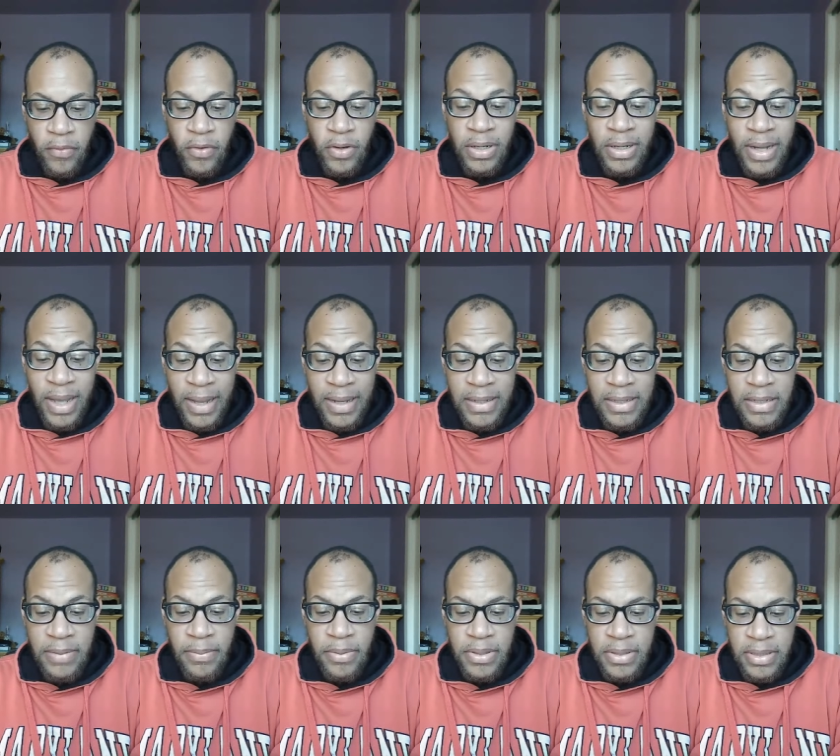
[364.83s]
for
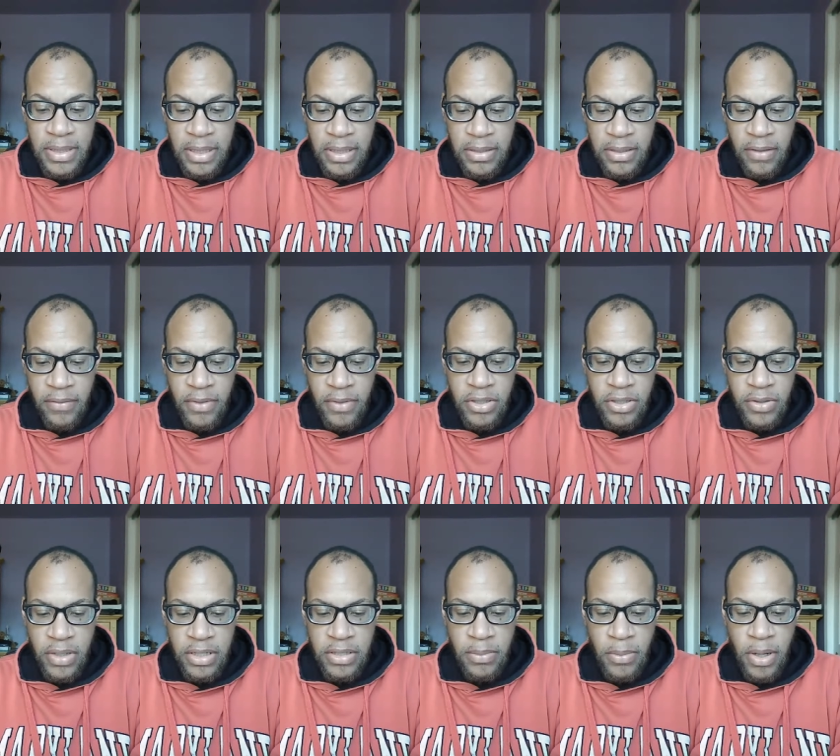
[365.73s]
90% of the
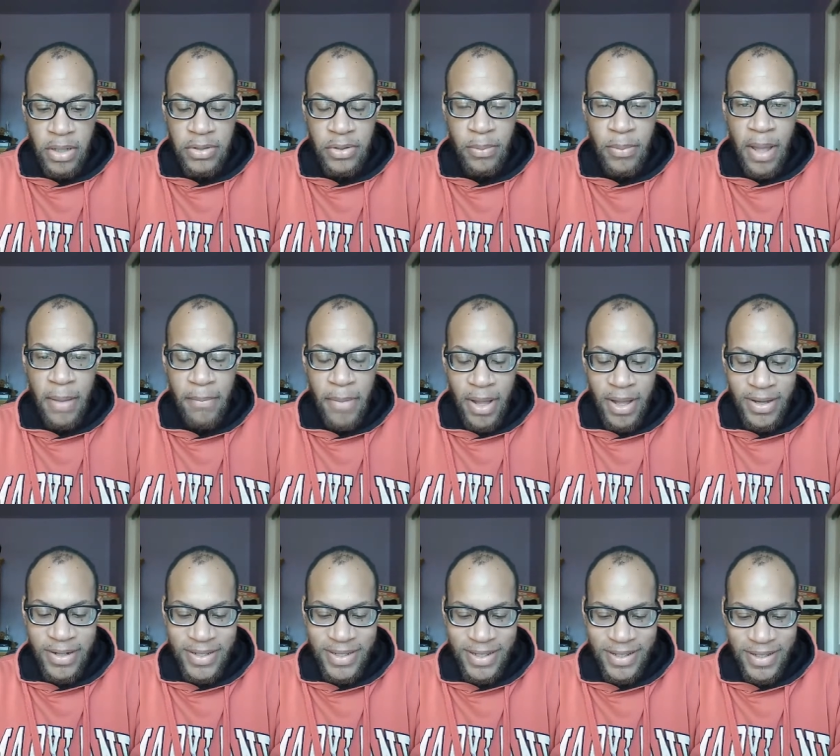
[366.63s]
stretch marks on my
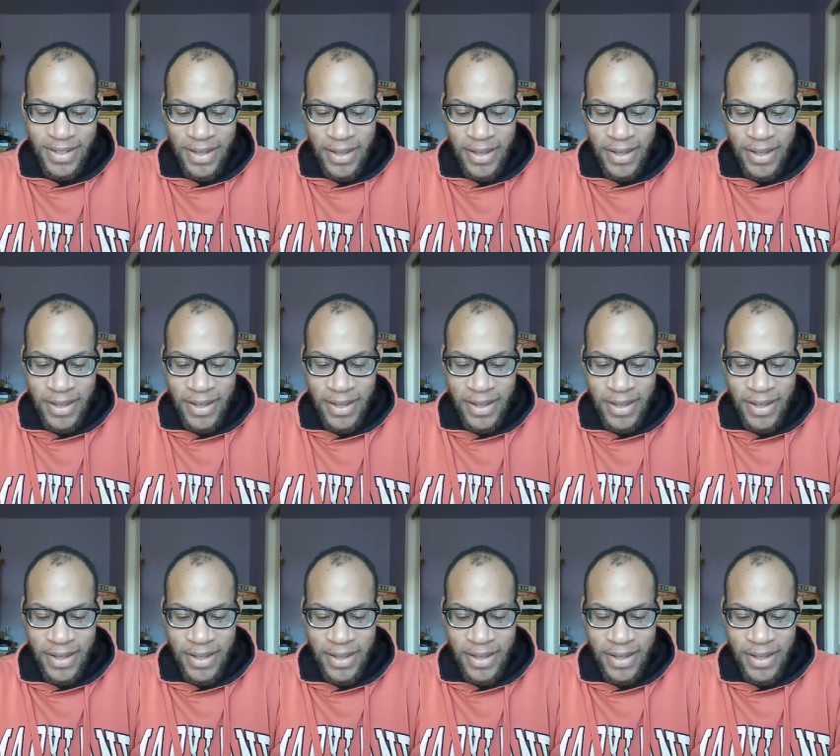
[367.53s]
mind.